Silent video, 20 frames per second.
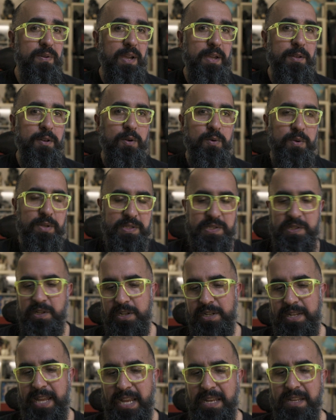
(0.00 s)
I know it's not a
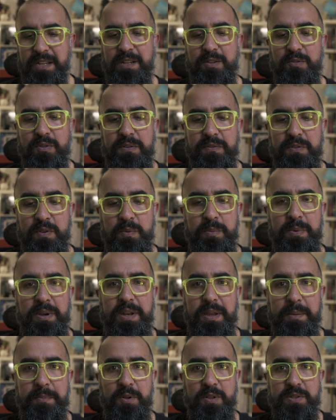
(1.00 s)
technical review, but
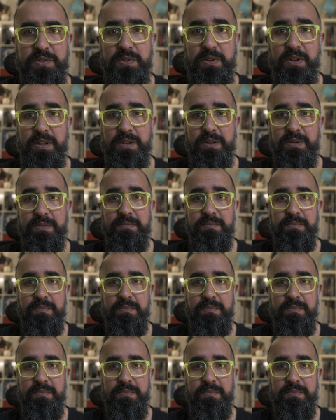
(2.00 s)
I'm also not a